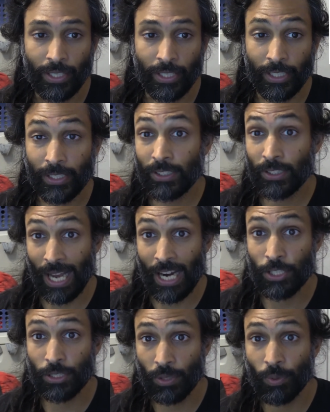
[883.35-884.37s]
is
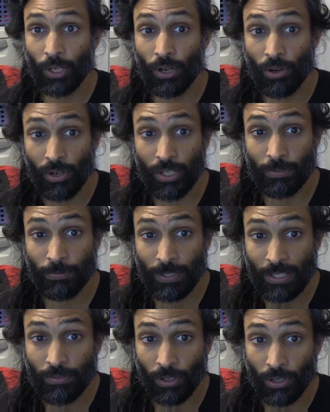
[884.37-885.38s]
actually recurrent
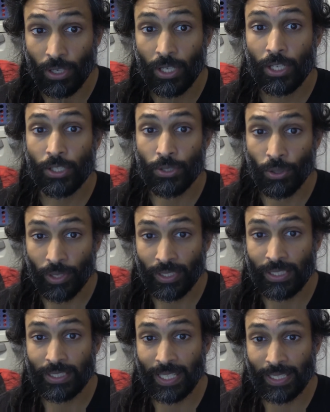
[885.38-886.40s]
fever during
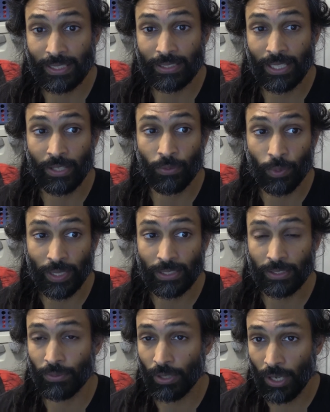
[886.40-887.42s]
the days and
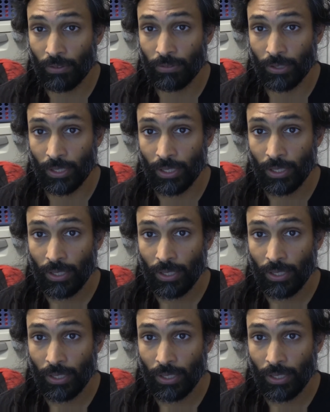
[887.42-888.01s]
weeks of recovery.